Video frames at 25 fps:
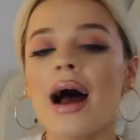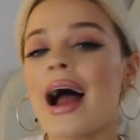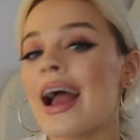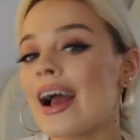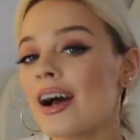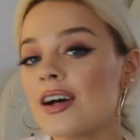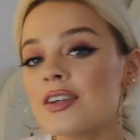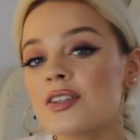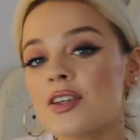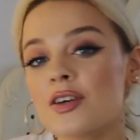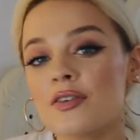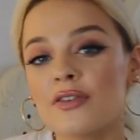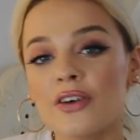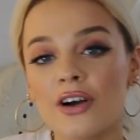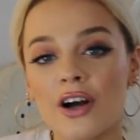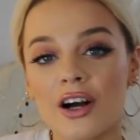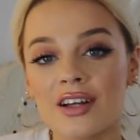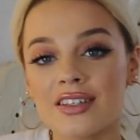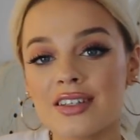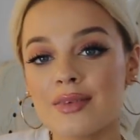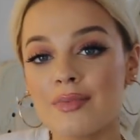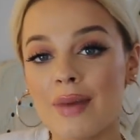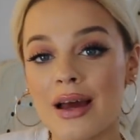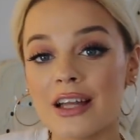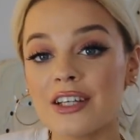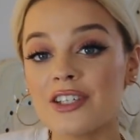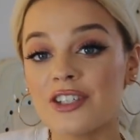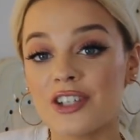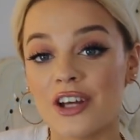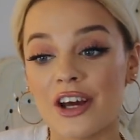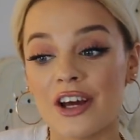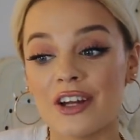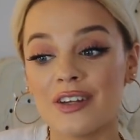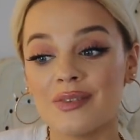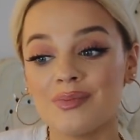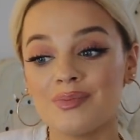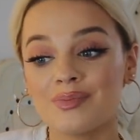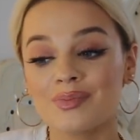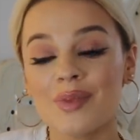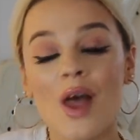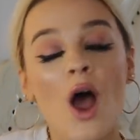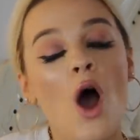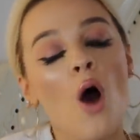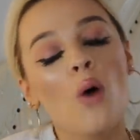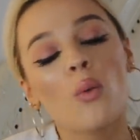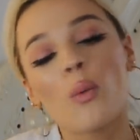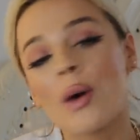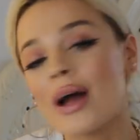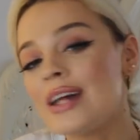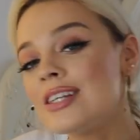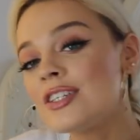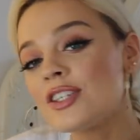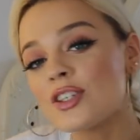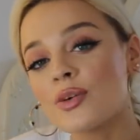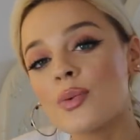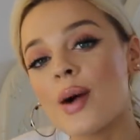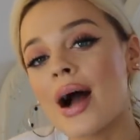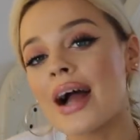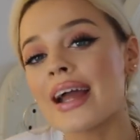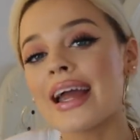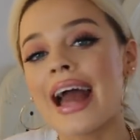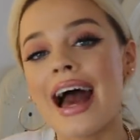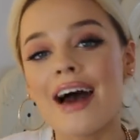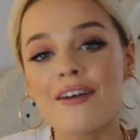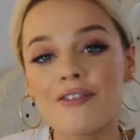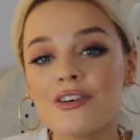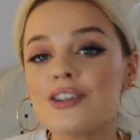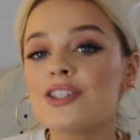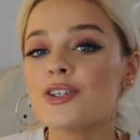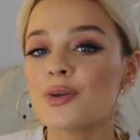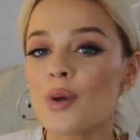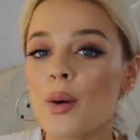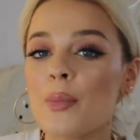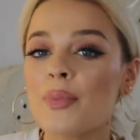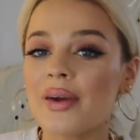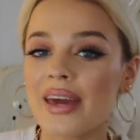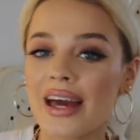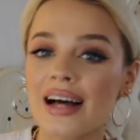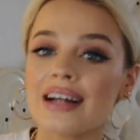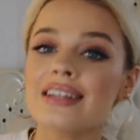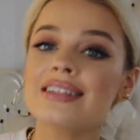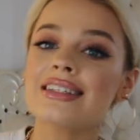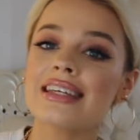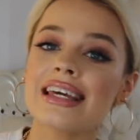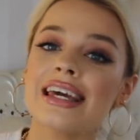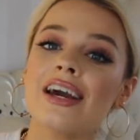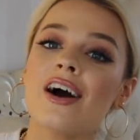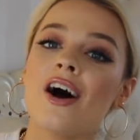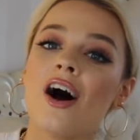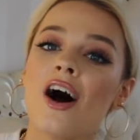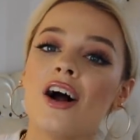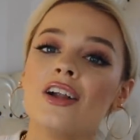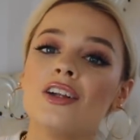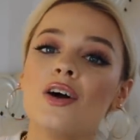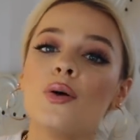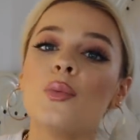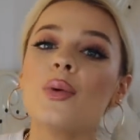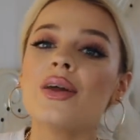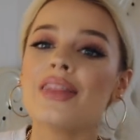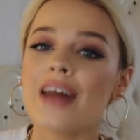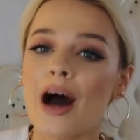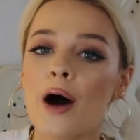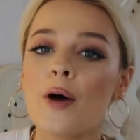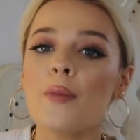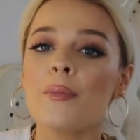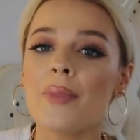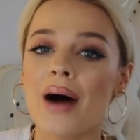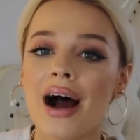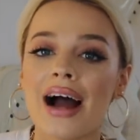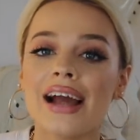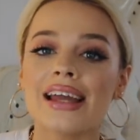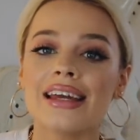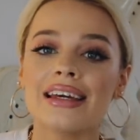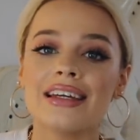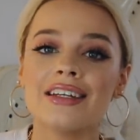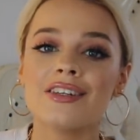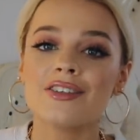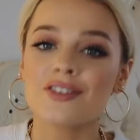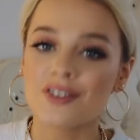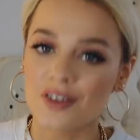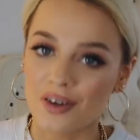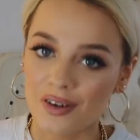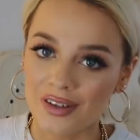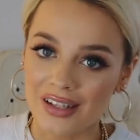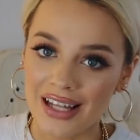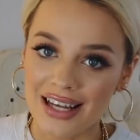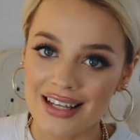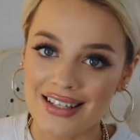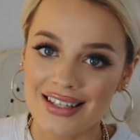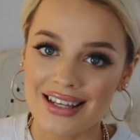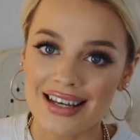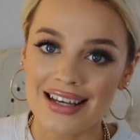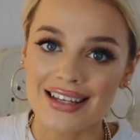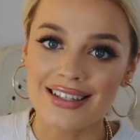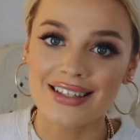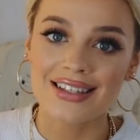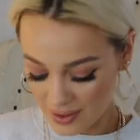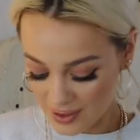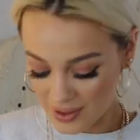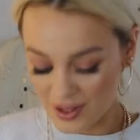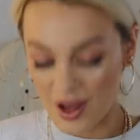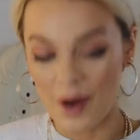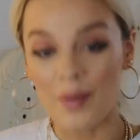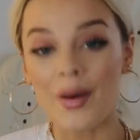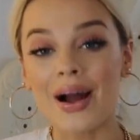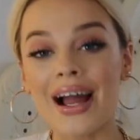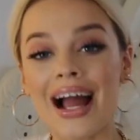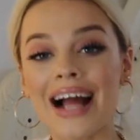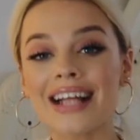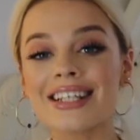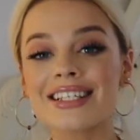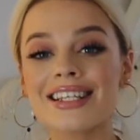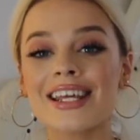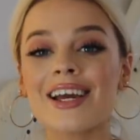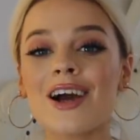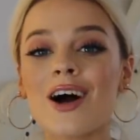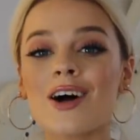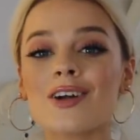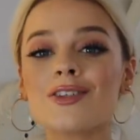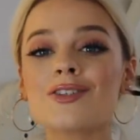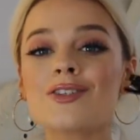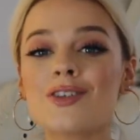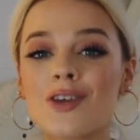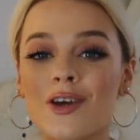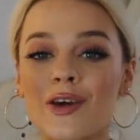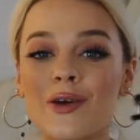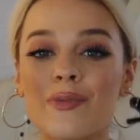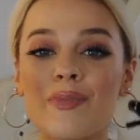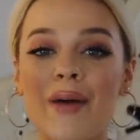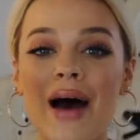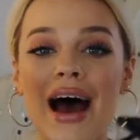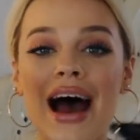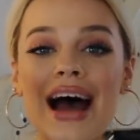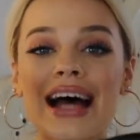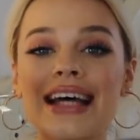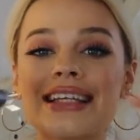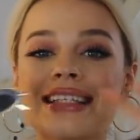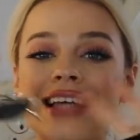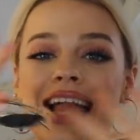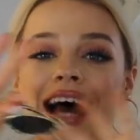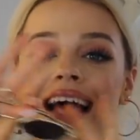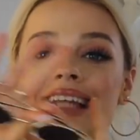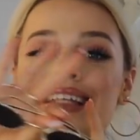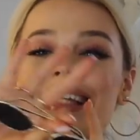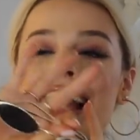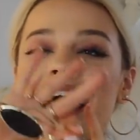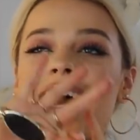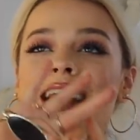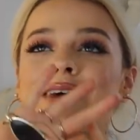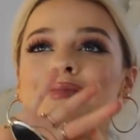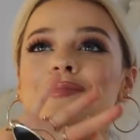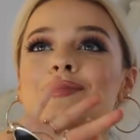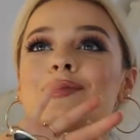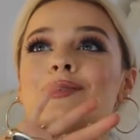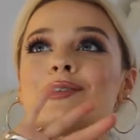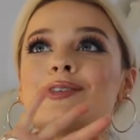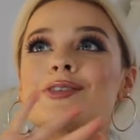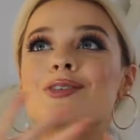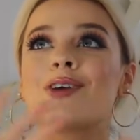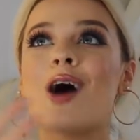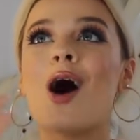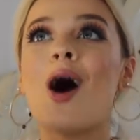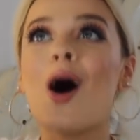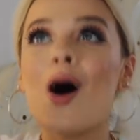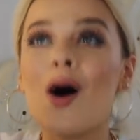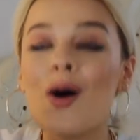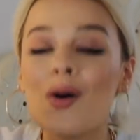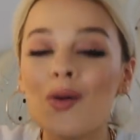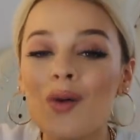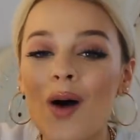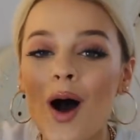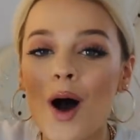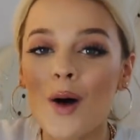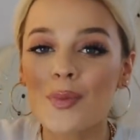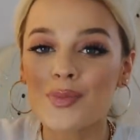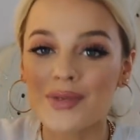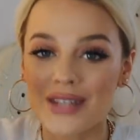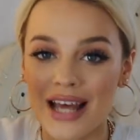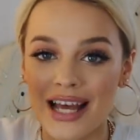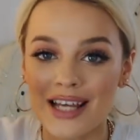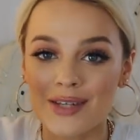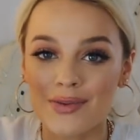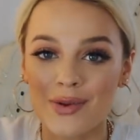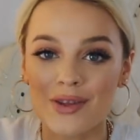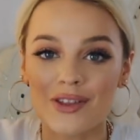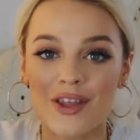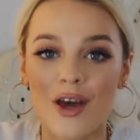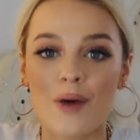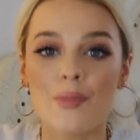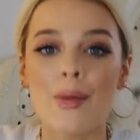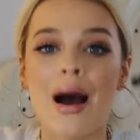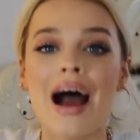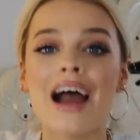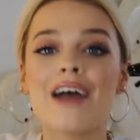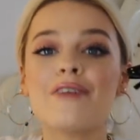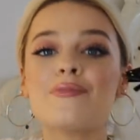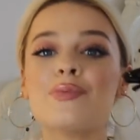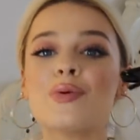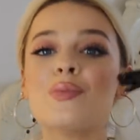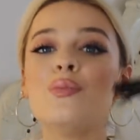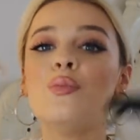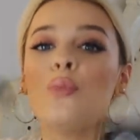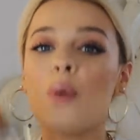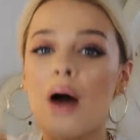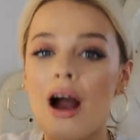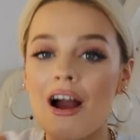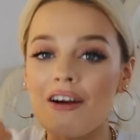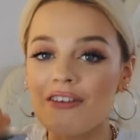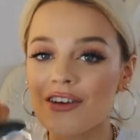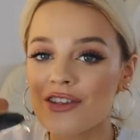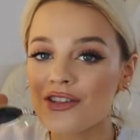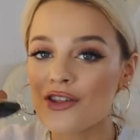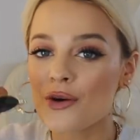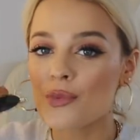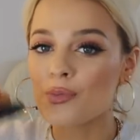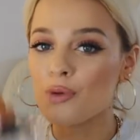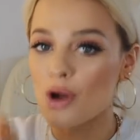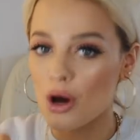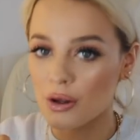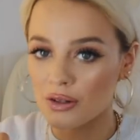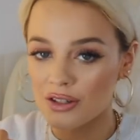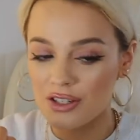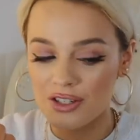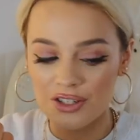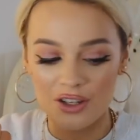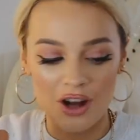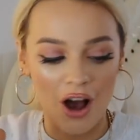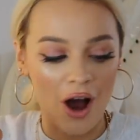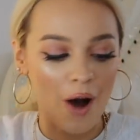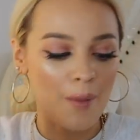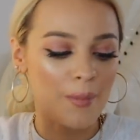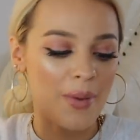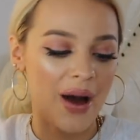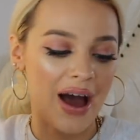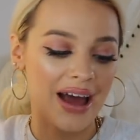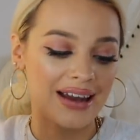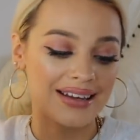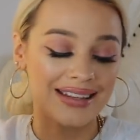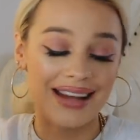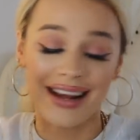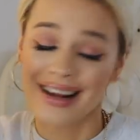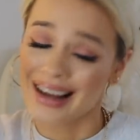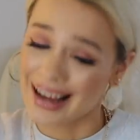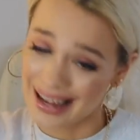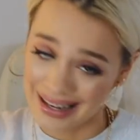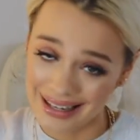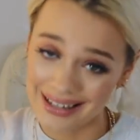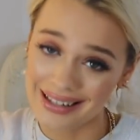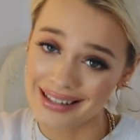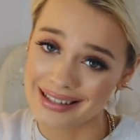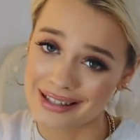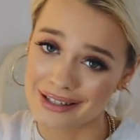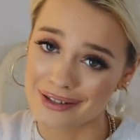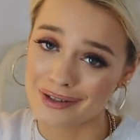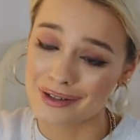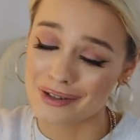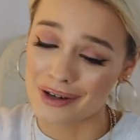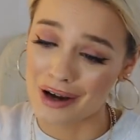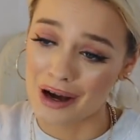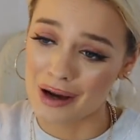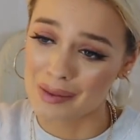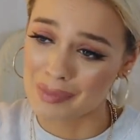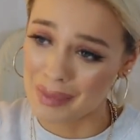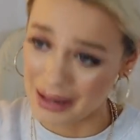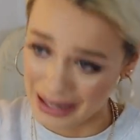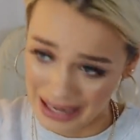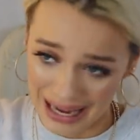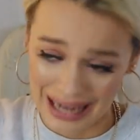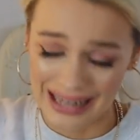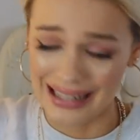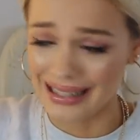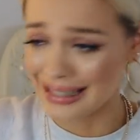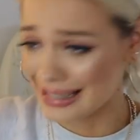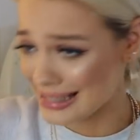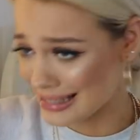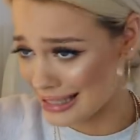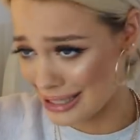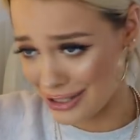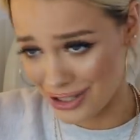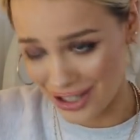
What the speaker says: I also forgot to mention, when do I ever do a PLT haul without buying sunglasses? So I actually got two pairs and I am so obsessed with them. I have been wearing them non-stop and I kind of need to stop. I kind of need to